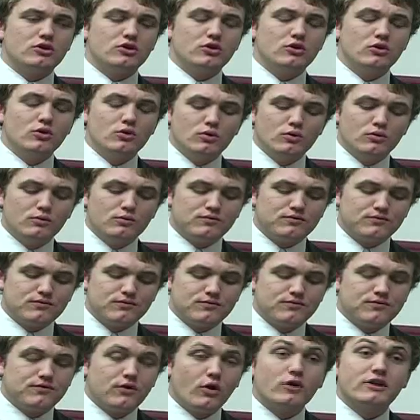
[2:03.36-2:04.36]
You
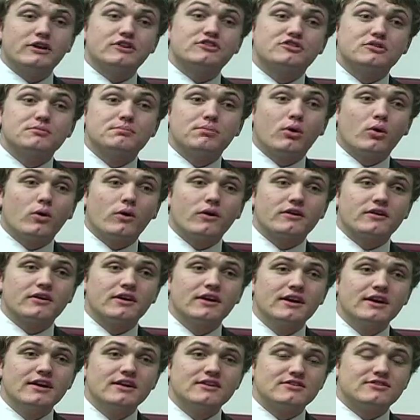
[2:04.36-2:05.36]
fully
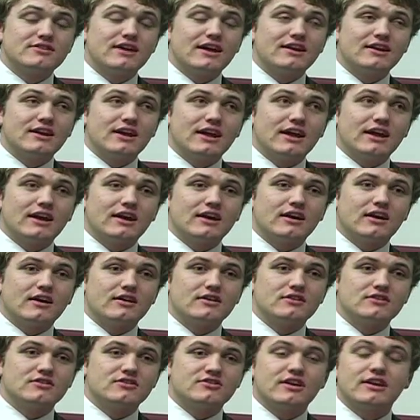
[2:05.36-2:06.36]
support
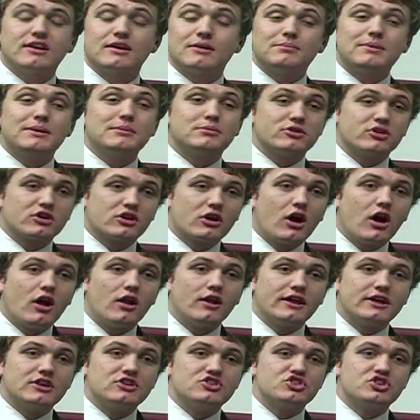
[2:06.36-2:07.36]
sending, sending people to
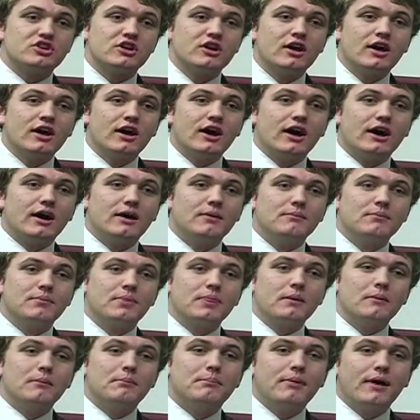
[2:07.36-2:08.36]
college.
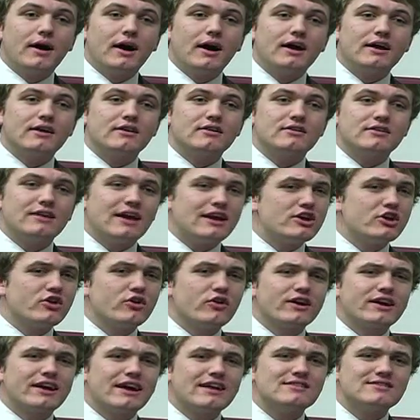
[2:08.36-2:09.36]
Um, but yet
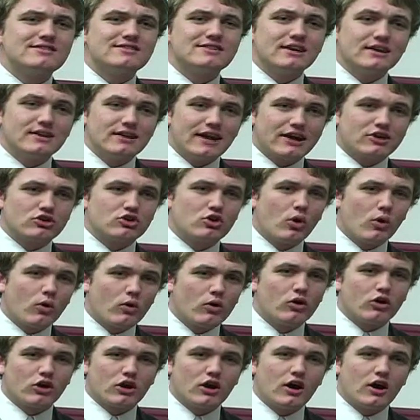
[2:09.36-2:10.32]
you're against the Electoral